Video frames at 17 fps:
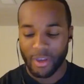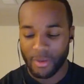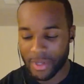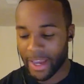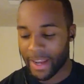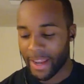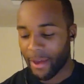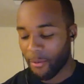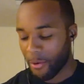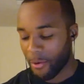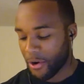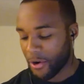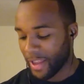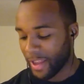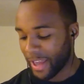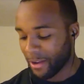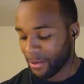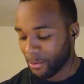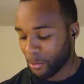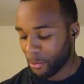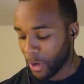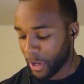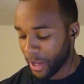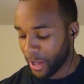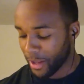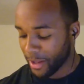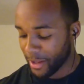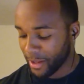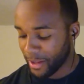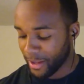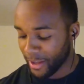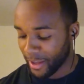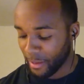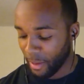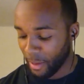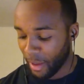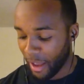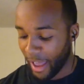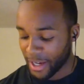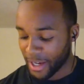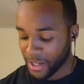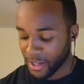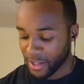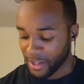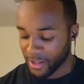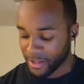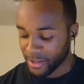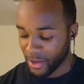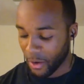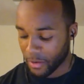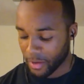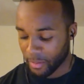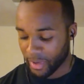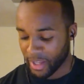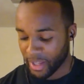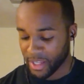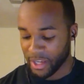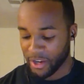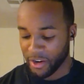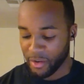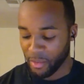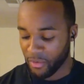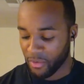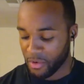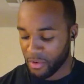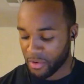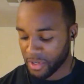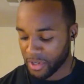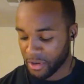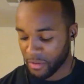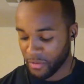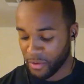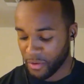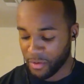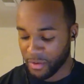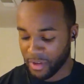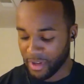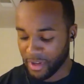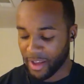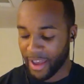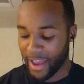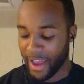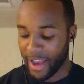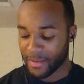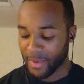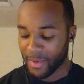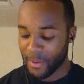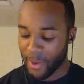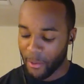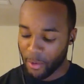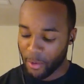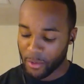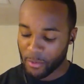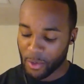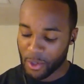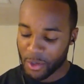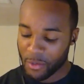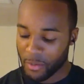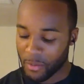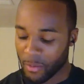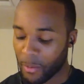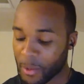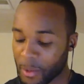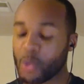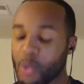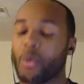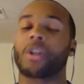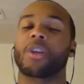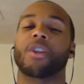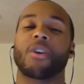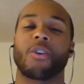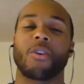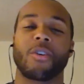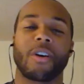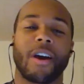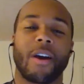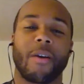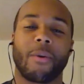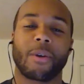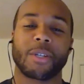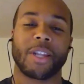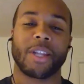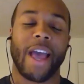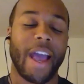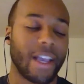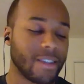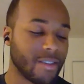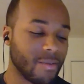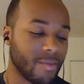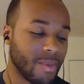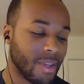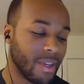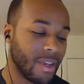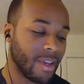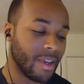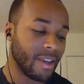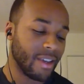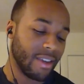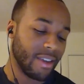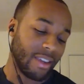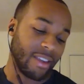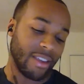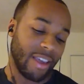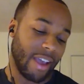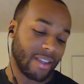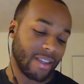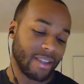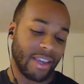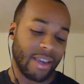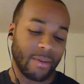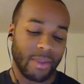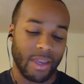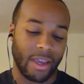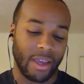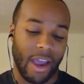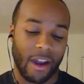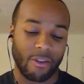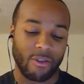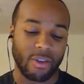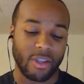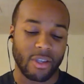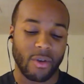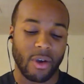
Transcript: saying that word. Like, what? I actually talked to Ben Tier before this interview, and I asked him, like, hey, what would you want to know? What should I ask him? And he asked the same thing. How do you get to